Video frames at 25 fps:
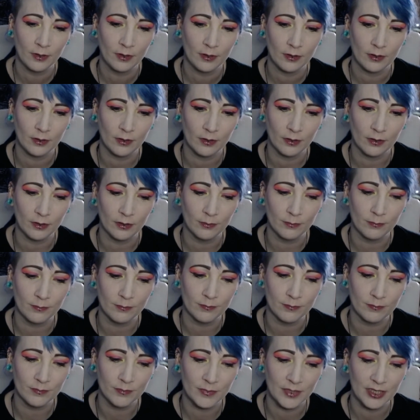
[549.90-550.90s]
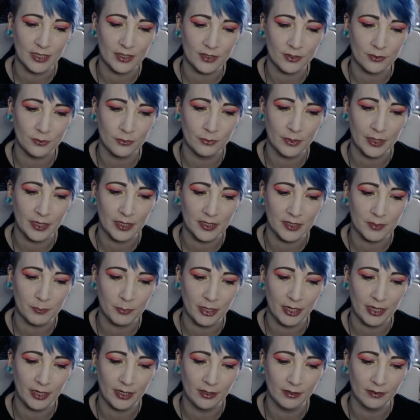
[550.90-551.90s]
Um, it's always
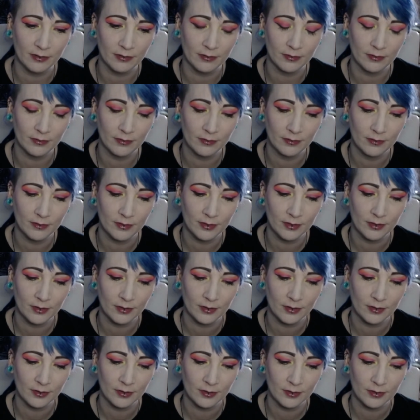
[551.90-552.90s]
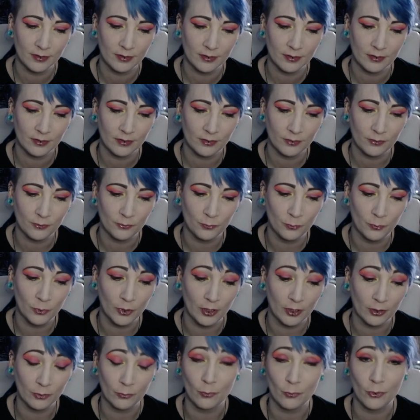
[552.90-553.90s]
been
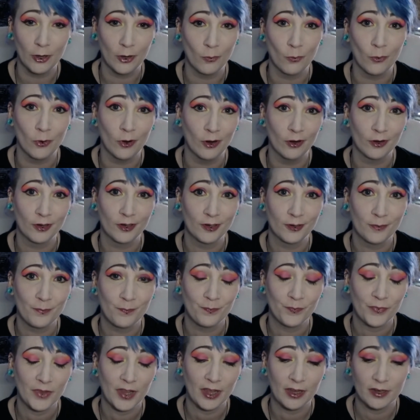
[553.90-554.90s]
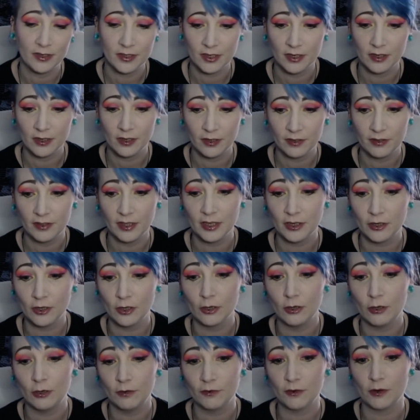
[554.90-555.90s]
work, work, work. And I, I think a
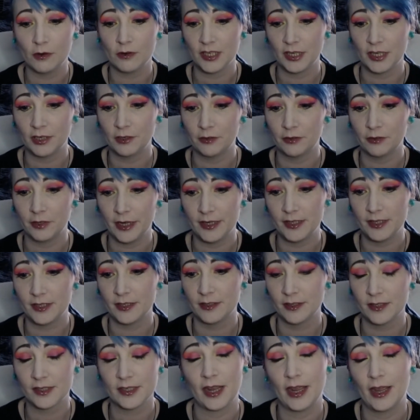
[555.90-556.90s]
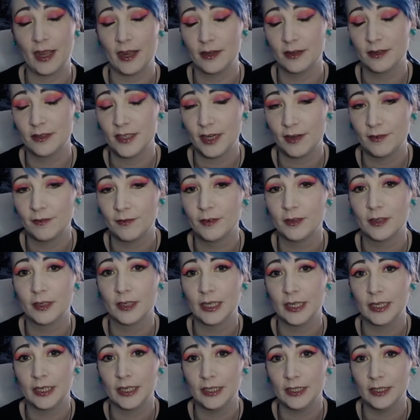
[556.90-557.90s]
lot of content creators can
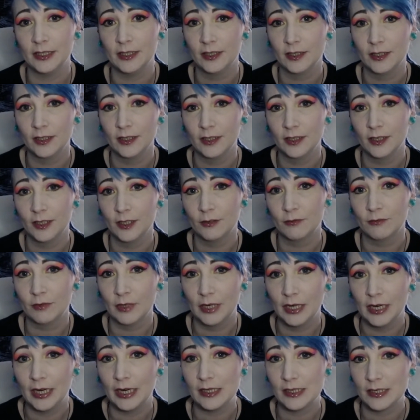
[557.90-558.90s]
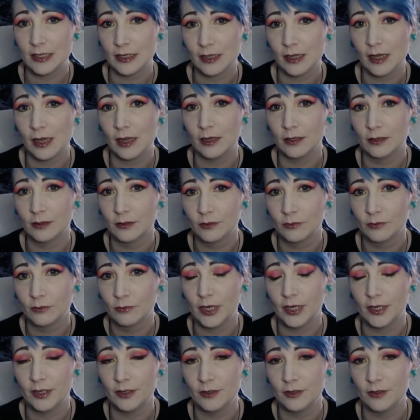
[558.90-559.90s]
definitely relate to that,
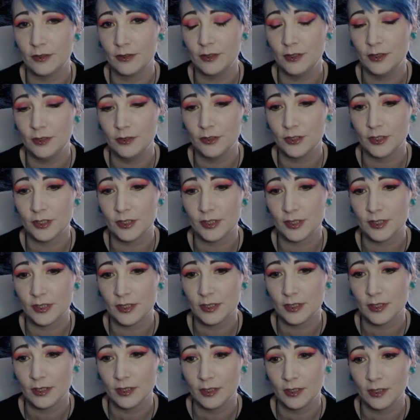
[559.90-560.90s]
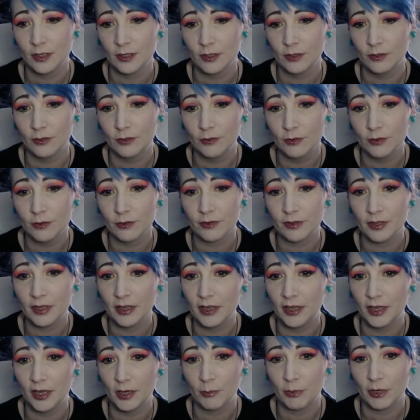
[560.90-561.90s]
where you, you just, all you're
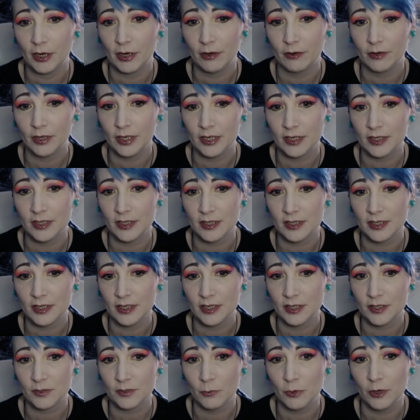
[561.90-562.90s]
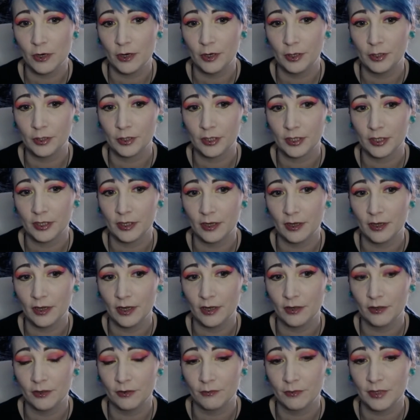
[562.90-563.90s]
thinking about is, is work. And,
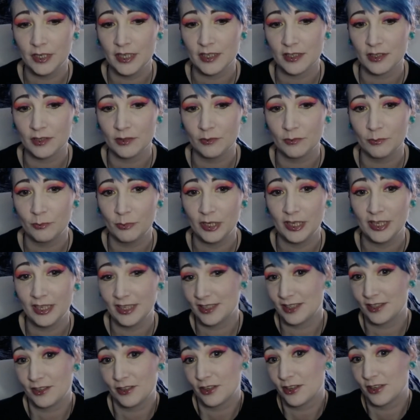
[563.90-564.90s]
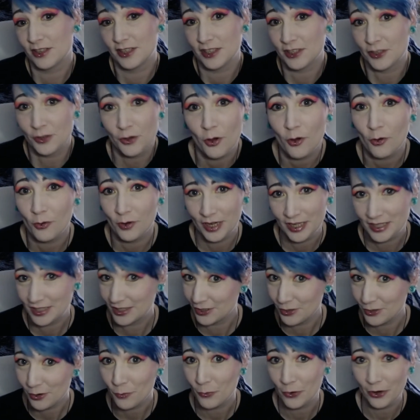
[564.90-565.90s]
and the reason being is because it's not, it's
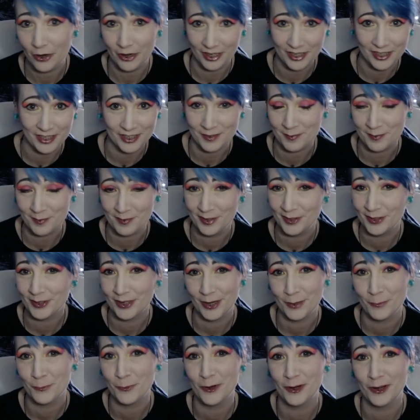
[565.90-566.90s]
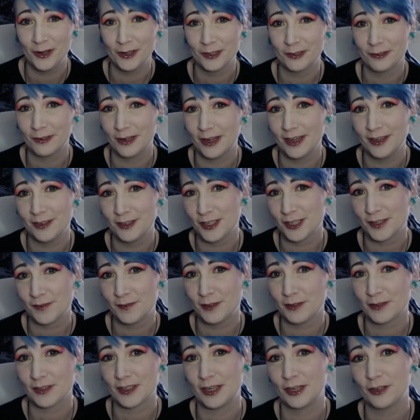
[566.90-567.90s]
not work. It doesn't feel like work, right? It just
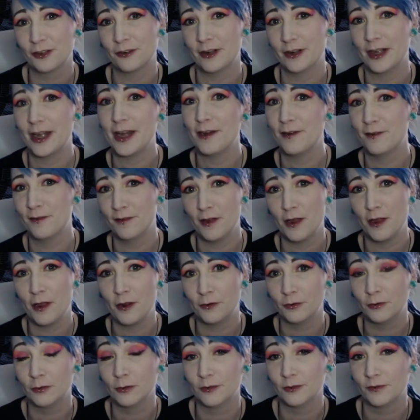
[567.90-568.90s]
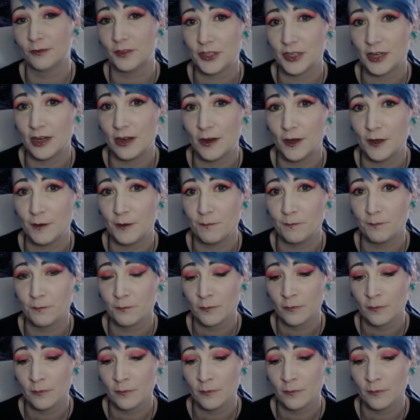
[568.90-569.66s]
feels like creative fun all of the time.